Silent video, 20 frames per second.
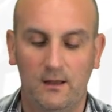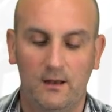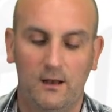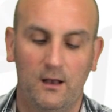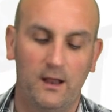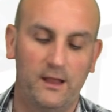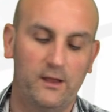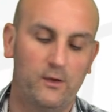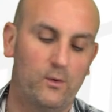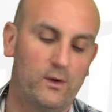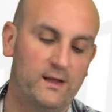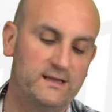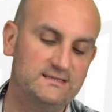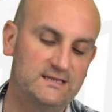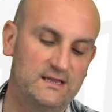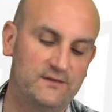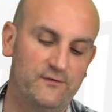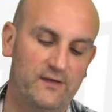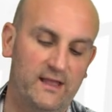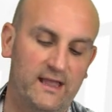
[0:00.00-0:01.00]
Likewise,
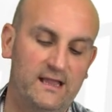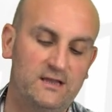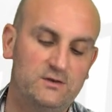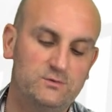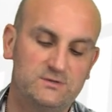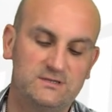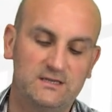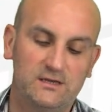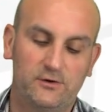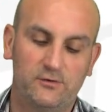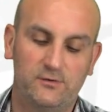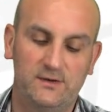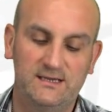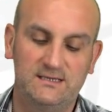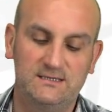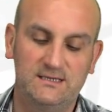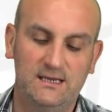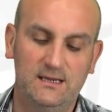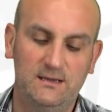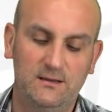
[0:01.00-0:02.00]
if age was
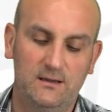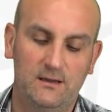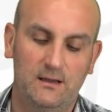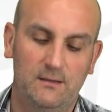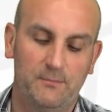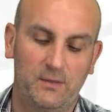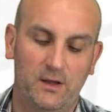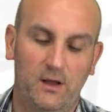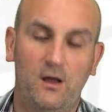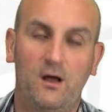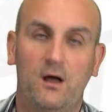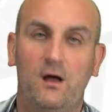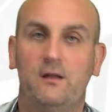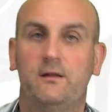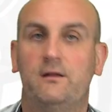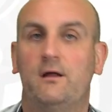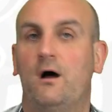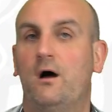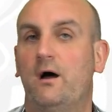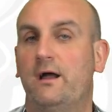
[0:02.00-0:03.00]
increasing, but
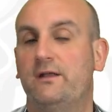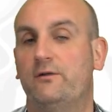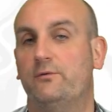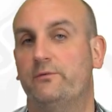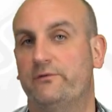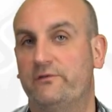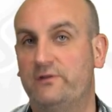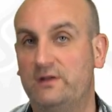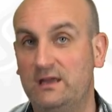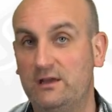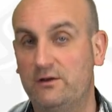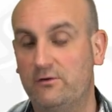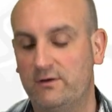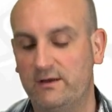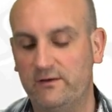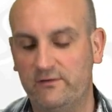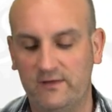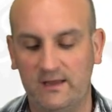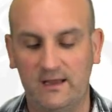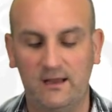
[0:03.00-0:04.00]
height was
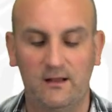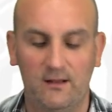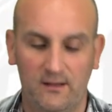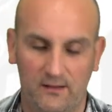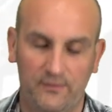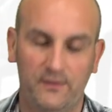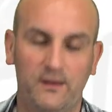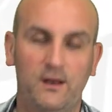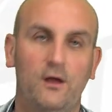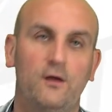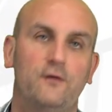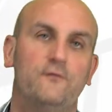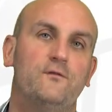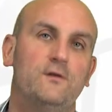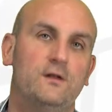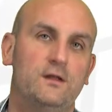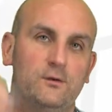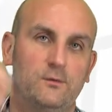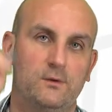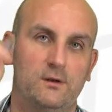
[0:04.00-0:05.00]
decreasing, then
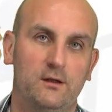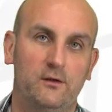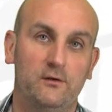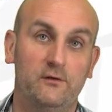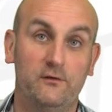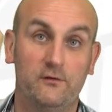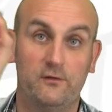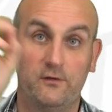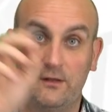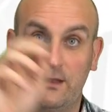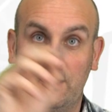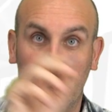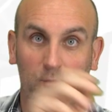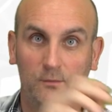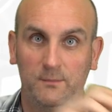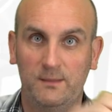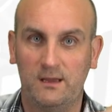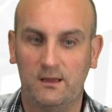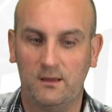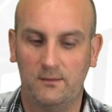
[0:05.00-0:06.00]
hopefully you would notice that that would
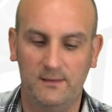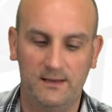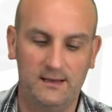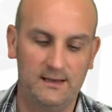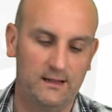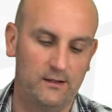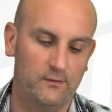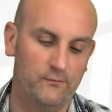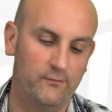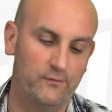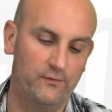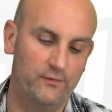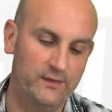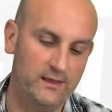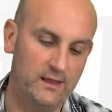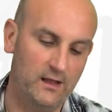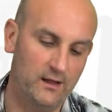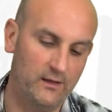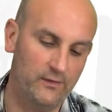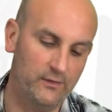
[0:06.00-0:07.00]
be coming down
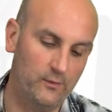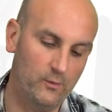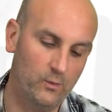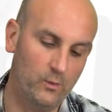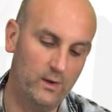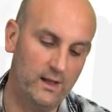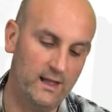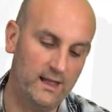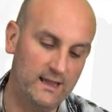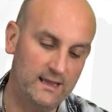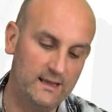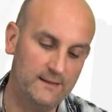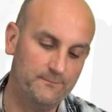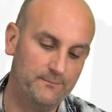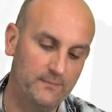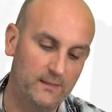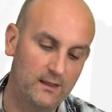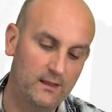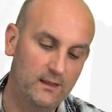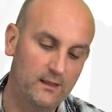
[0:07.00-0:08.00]
the other way.
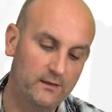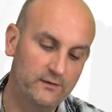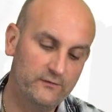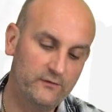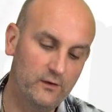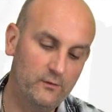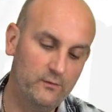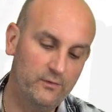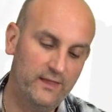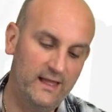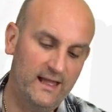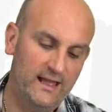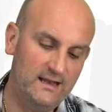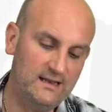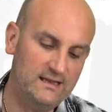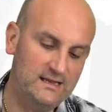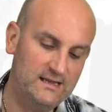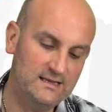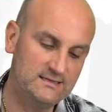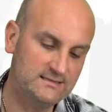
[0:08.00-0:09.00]
So that
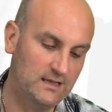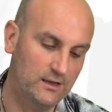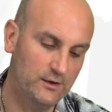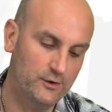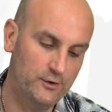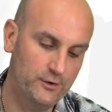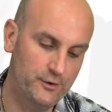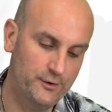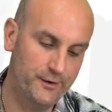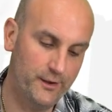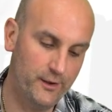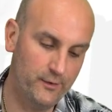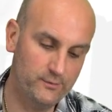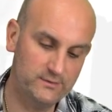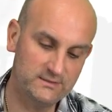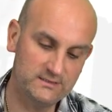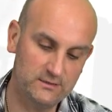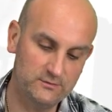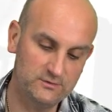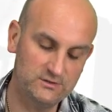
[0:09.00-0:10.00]
is no
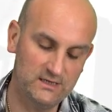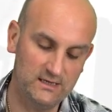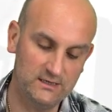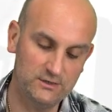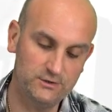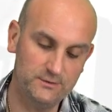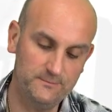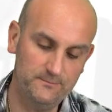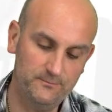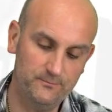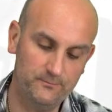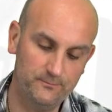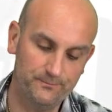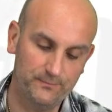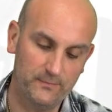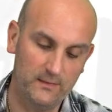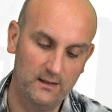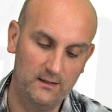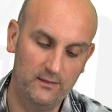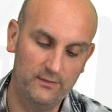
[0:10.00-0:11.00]
association.
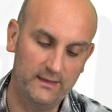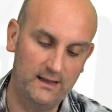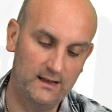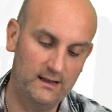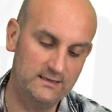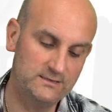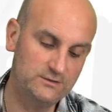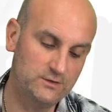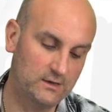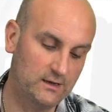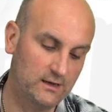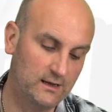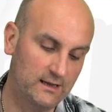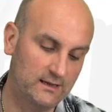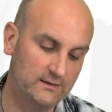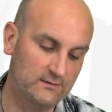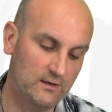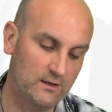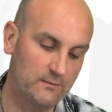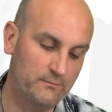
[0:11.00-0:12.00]
Then let's look at an
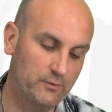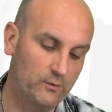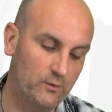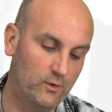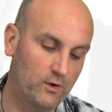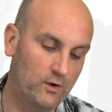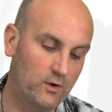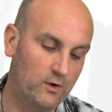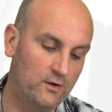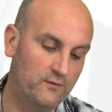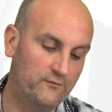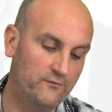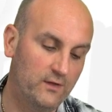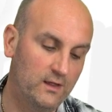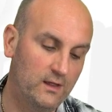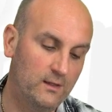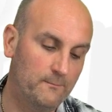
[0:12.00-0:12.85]
example of